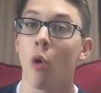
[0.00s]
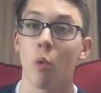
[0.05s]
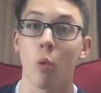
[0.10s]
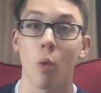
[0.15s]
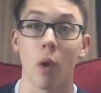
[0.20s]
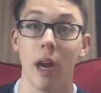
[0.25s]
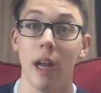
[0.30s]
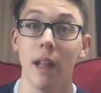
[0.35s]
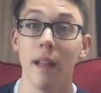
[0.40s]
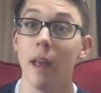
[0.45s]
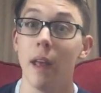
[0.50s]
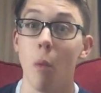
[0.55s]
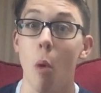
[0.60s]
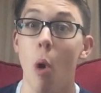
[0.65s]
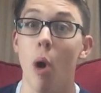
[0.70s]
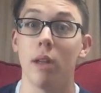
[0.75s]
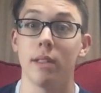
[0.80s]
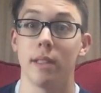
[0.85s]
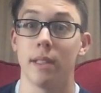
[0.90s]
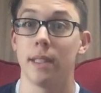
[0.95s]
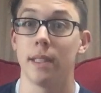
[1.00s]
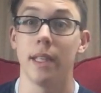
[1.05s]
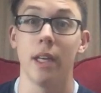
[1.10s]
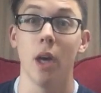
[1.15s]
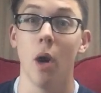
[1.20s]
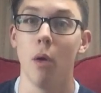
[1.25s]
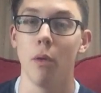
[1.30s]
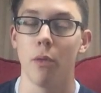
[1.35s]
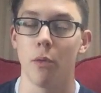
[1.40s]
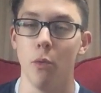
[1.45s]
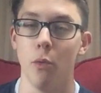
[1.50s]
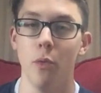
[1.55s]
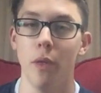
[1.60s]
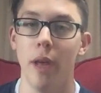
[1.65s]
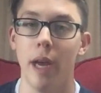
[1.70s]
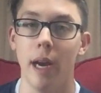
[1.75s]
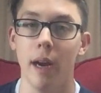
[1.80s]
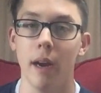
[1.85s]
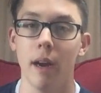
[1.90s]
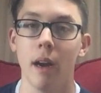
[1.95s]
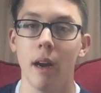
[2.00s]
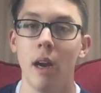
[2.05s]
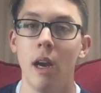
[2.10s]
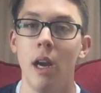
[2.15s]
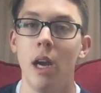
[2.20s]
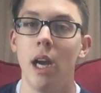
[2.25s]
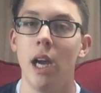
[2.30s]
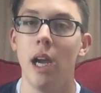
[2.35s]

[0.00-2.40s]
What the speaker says: really wants to go through there.